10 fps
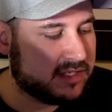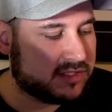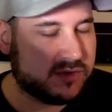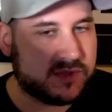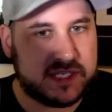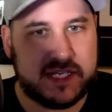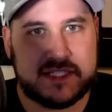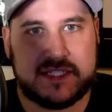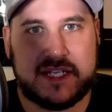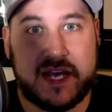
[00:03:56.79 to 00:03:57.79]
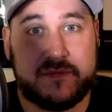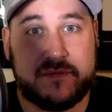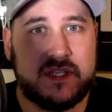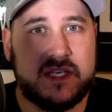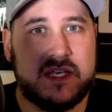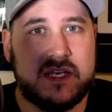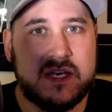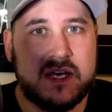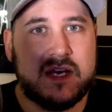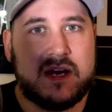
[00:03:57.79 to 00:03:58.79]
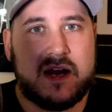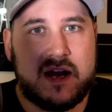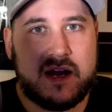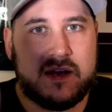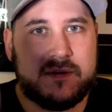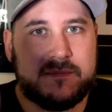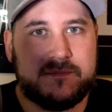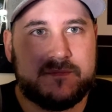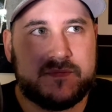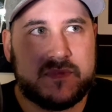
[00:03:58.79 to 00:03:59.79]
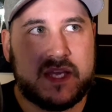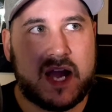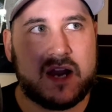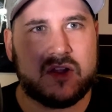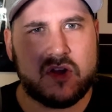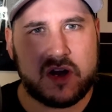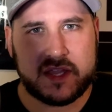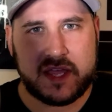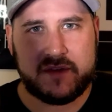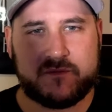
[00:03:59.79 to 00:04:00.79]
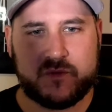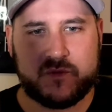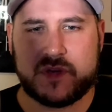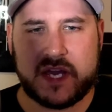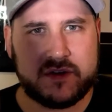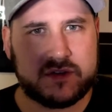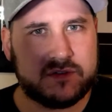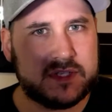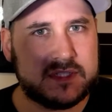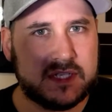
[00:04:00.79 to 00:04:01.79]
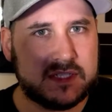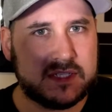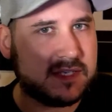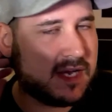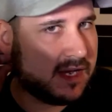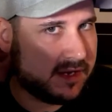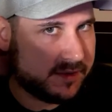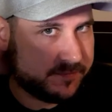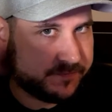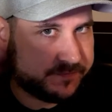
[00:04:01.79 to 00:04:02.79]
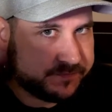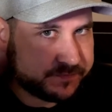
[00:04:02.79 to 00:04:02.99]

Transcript: So it's definitely got a lot of fruit characteristics. So